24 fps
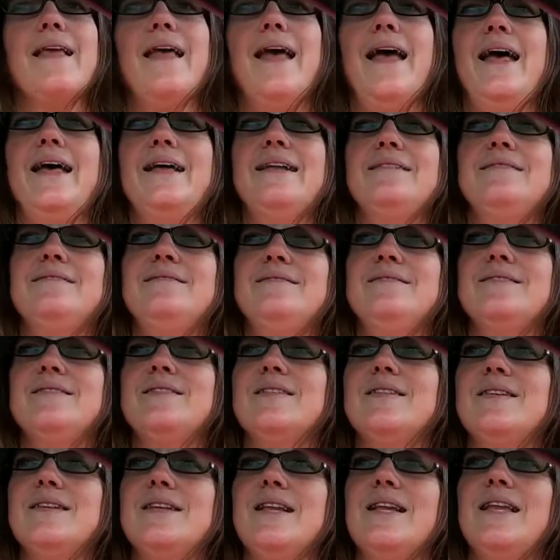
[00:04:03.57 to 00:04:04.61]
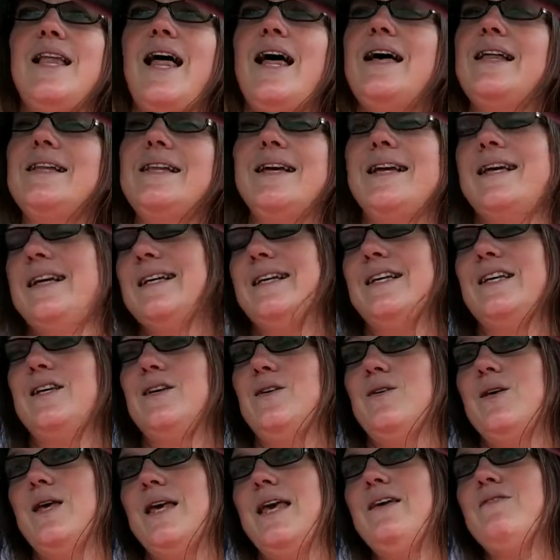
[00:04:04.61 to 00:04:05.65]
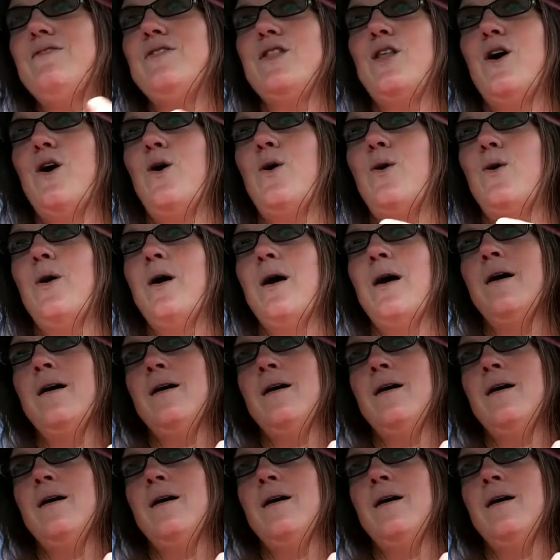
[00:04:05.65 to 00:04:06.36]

and like, even though